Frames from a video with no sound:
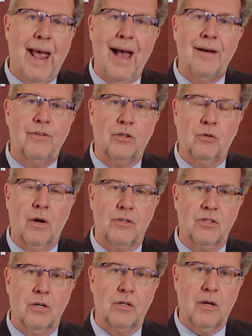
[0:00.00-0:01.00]
have
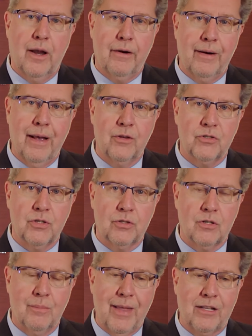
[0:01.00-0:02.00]
across an entire health
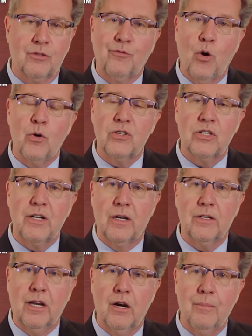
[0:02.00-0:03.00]
system that's focusing
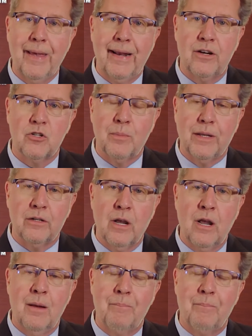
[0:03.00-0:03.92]
on care management,